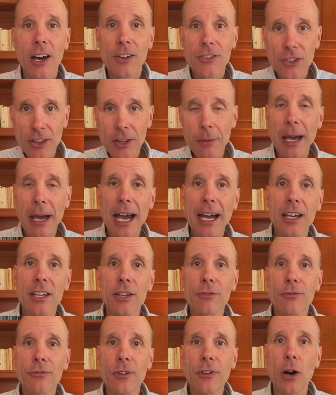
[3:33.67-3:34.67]
to the back of the
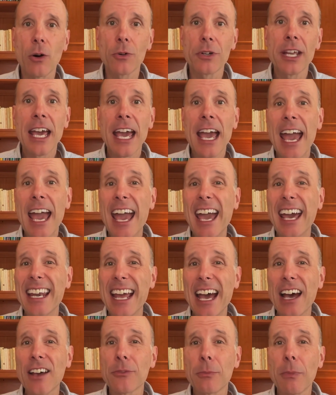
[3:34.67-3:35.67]
phone and
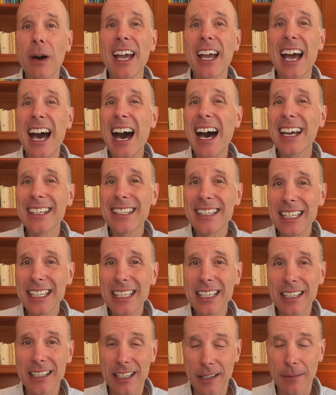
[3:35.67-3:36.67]
has my ID
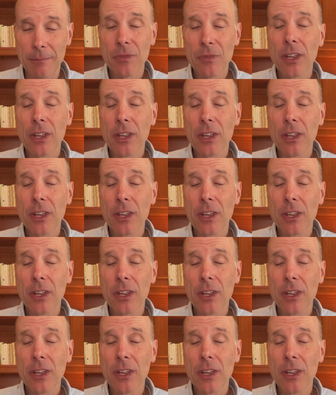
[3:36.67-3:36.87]
in it.